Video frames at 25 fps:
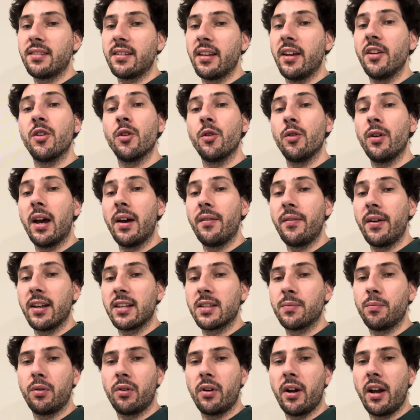They do have
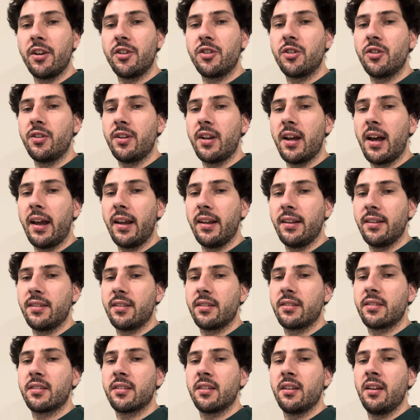expiration
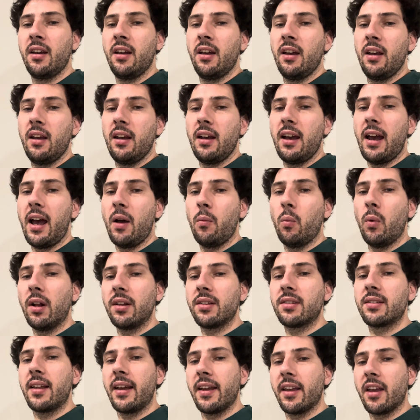dates, and
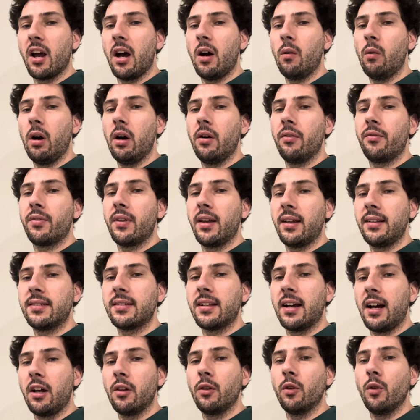once they go off, they
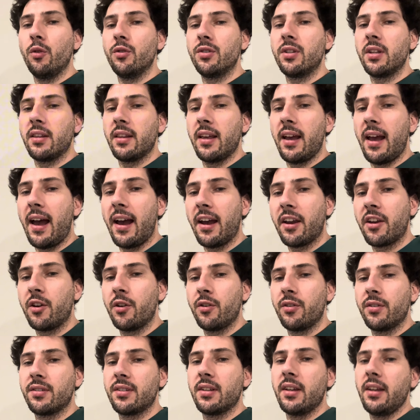start losing their
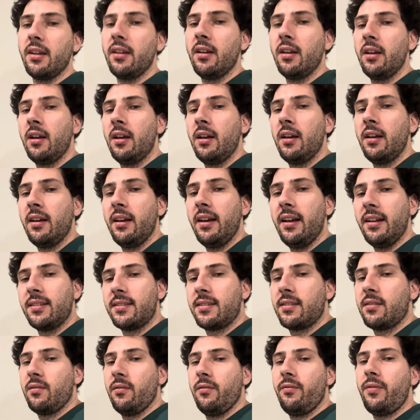accuracy.
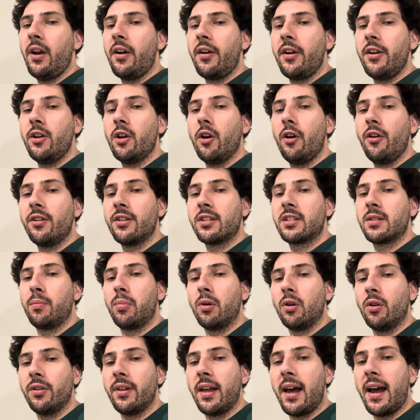It's very
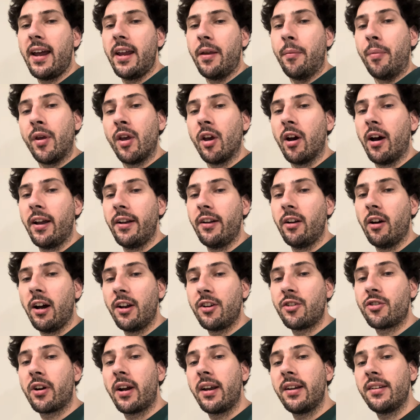noticeable in the API
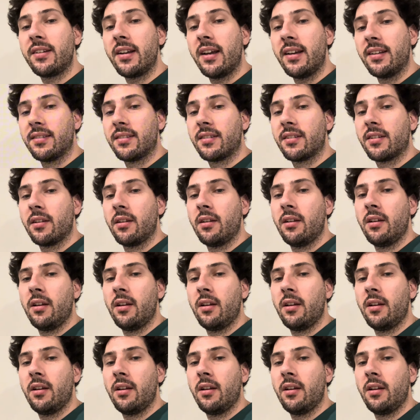nitrate test.